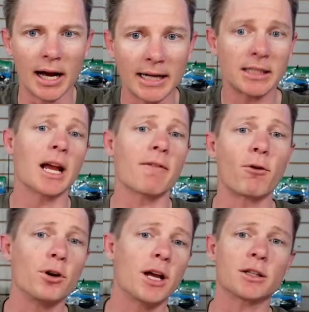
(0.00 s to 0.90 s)
I see I got
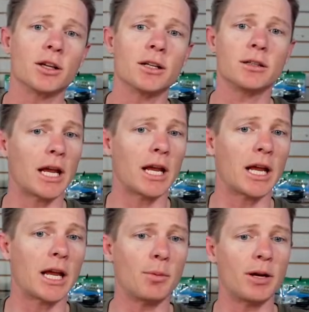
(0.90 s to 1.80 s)
4 of you guys looking.
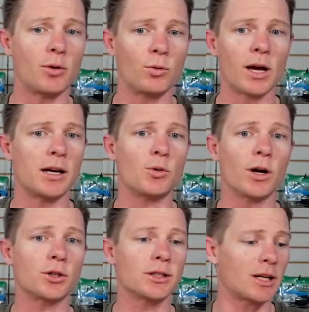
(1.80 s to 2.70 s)
Anybody got any
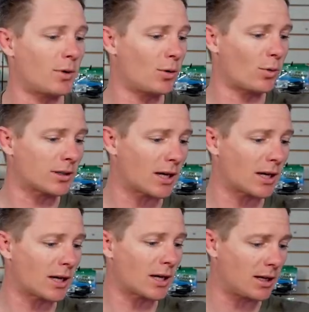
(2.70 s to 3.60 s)
questions? Anybody want
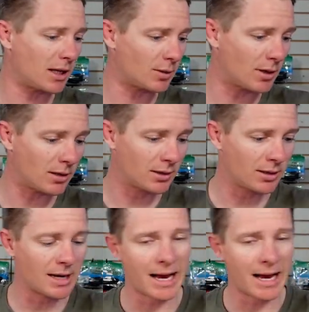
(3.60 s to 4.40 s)
to say anything to me?